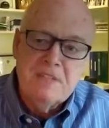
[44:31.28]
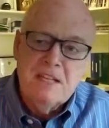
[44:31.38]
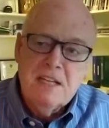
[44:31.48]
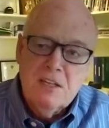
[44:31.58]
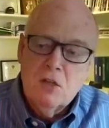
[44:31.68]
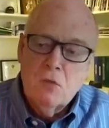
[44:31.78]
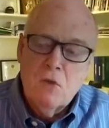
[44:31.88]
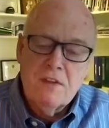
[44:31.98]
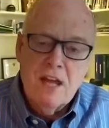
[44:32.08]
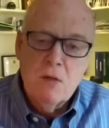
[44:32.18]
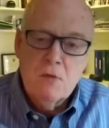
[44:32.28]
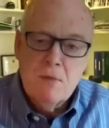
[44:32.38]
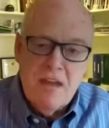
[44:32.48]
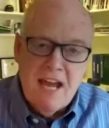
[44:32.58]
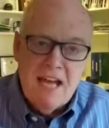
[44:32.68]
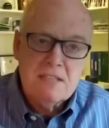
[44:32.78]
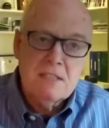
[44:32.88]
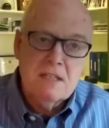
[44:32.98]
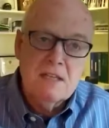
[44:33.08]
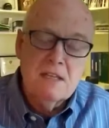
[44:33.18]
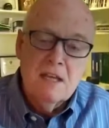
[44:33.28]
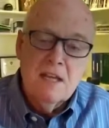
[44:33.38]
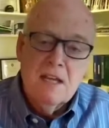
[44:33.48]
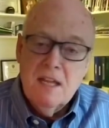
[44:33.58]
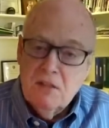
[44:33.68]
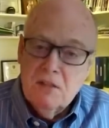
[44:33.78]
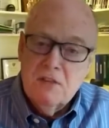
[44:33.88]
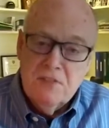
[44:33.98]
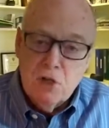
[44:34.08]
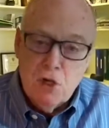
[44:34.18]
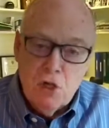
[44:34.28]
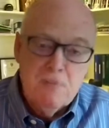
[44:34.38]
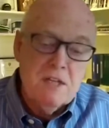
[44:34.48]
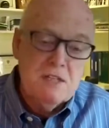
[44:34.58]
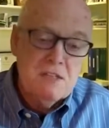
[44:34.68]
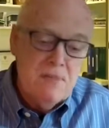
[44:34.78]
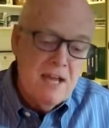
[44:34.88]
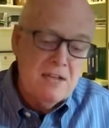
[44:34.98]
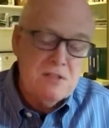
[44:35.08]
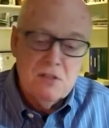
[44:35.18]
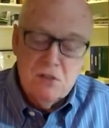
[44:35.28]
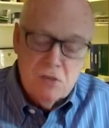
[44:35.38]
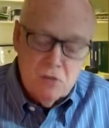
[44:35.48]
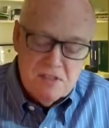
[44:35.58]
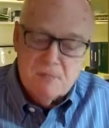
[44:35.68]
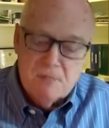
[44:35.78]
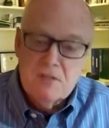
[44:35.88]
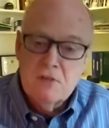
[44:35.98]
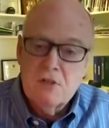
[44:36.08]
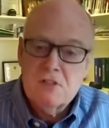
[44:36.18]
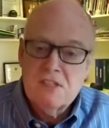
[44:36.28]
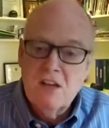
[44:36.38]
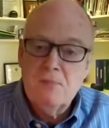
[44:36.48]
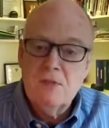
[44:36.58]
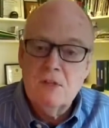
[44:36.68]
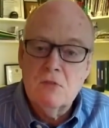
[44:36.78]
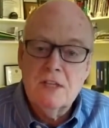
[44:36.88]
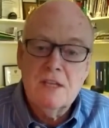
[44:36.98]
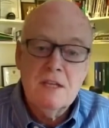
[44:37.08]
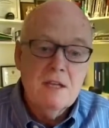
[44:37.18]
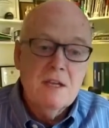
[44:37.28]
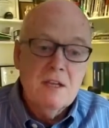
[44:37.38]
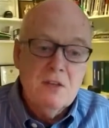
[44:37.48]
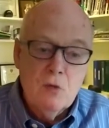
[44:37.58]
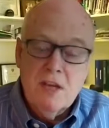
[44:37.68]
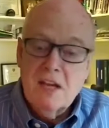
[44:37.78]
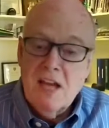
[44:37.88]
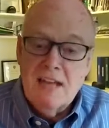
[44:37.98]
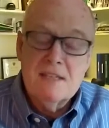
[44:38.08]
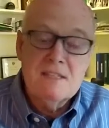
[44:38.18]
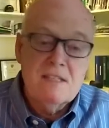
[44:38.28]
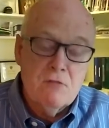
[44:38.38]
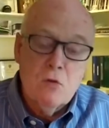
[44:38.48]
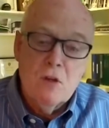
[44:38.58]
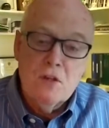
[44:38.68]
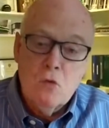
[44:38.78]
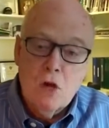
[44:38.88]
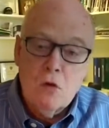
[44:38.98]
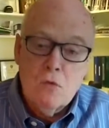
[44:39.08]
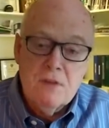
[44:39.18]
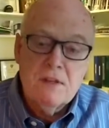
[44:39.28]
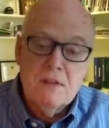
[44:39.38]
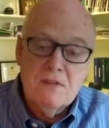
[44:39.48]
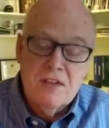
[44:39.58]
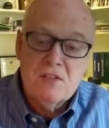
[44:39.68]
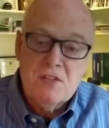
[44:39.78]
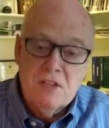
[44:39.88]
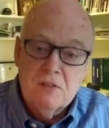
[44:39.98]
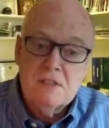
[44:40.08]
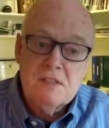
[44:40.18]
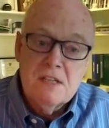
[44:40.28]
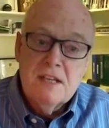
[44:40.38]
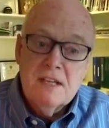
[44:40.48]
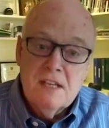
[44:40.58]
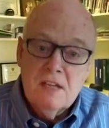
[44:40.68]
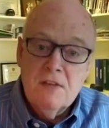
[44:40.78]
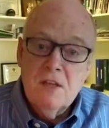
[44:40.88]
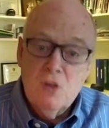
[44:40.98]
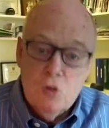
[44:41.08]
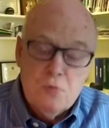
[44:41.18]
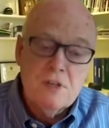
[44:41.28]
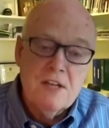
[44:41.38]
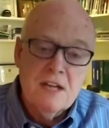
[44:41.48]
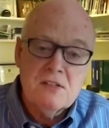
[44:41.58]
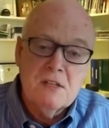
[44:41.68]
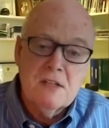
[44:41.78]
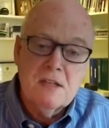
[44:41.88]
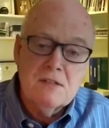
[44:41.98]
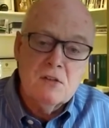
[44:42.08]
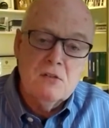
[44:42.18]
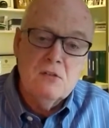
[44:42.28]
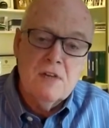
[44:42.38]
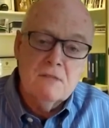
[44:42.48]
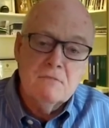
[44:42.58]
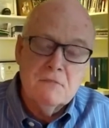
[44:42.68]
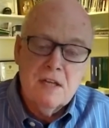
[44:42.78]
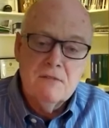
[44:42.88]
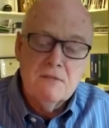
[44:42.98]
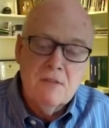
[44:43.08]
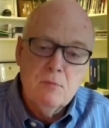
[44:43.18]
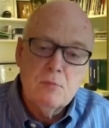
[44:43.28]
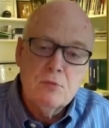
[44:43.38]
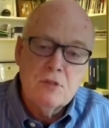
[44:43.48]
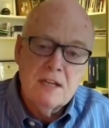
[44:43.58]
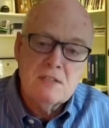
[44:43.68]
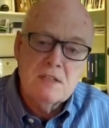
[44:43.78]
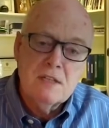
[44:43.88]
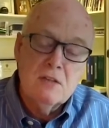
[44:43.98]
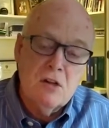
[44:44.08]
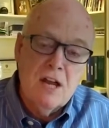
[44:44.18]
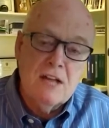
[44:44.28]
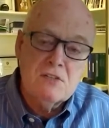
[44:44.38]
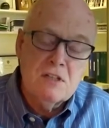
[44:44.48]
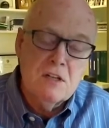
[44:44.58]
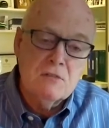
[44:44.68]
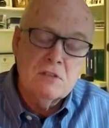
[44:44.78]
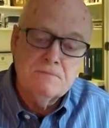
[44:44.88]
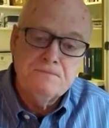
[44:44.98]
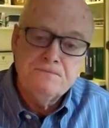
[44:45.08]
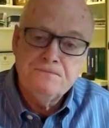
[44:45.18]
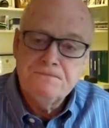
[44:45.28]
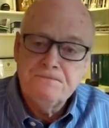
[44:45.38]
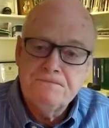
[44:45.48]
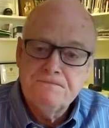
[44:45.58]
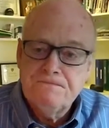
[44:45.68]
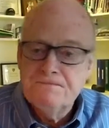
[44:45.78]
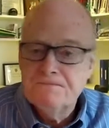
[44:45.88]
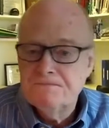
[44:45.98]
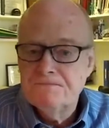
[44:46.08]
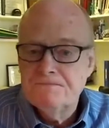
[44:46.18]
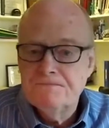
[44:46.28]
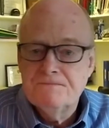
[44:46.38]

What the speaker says: You can wear that with a mask. And you can feel good because the mask, you're doing something for yourself, but you're really doing a kindness to everyone you work with. And the face shield is giving you protection. And so you've got kind of double protection and your eyes are covered. Great. Thank you.